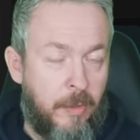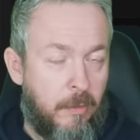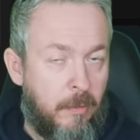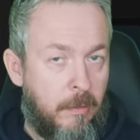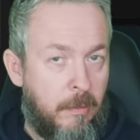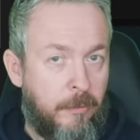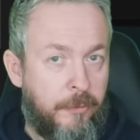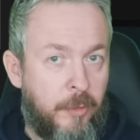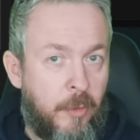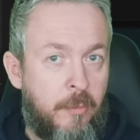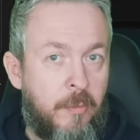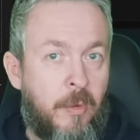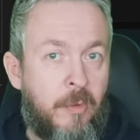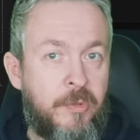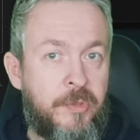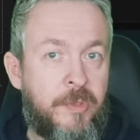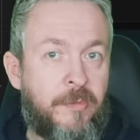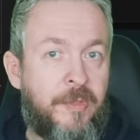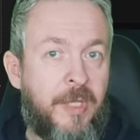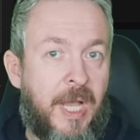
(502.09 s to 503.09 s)
Although
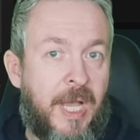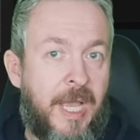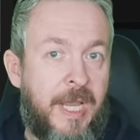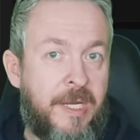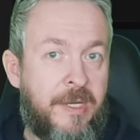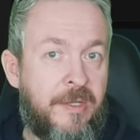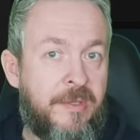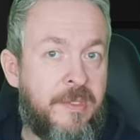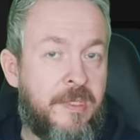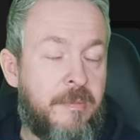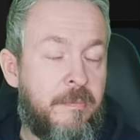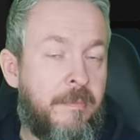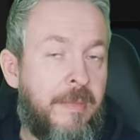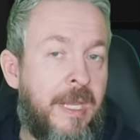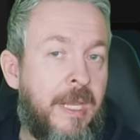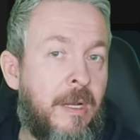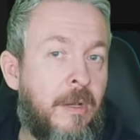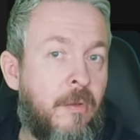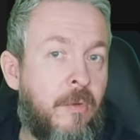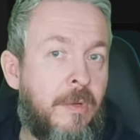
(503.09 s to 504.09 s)
most of the icons
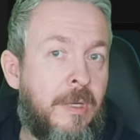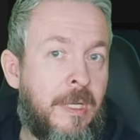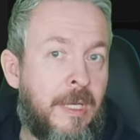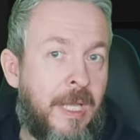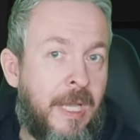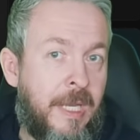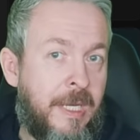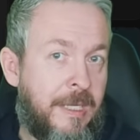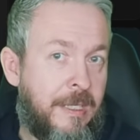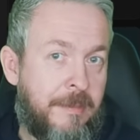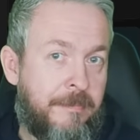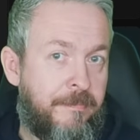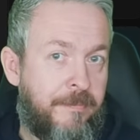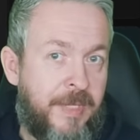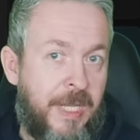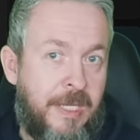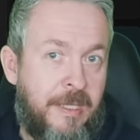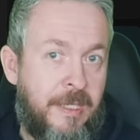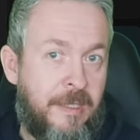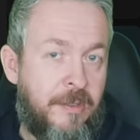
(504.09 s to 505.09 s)
may look like
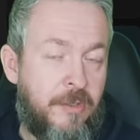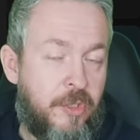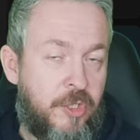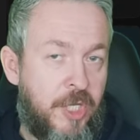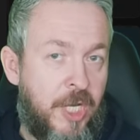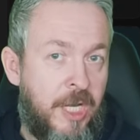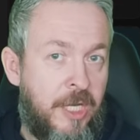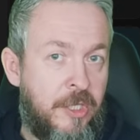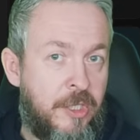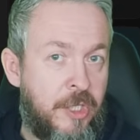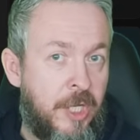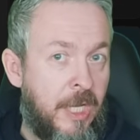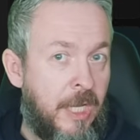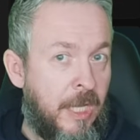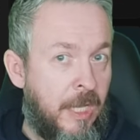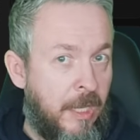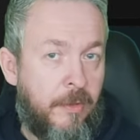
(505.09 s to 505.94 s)
they didn't change,